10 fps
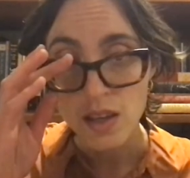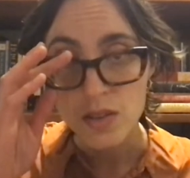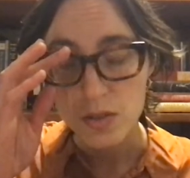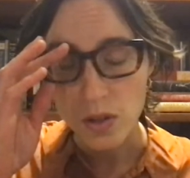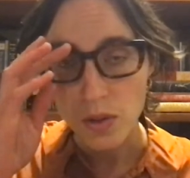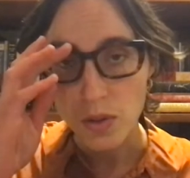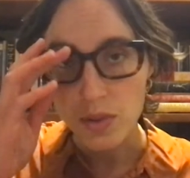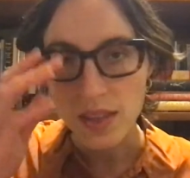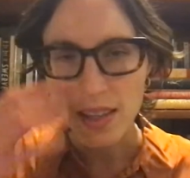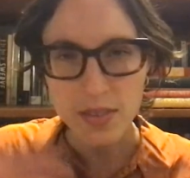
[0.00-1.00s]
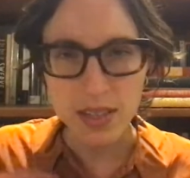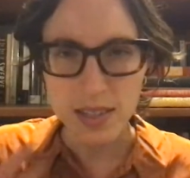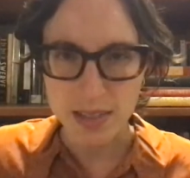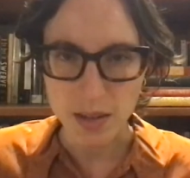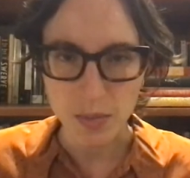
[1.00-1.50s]
So they give an
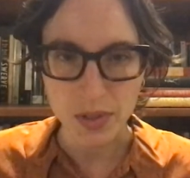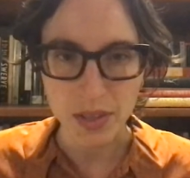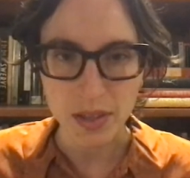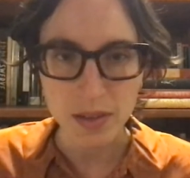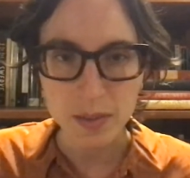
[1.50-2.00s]
example here,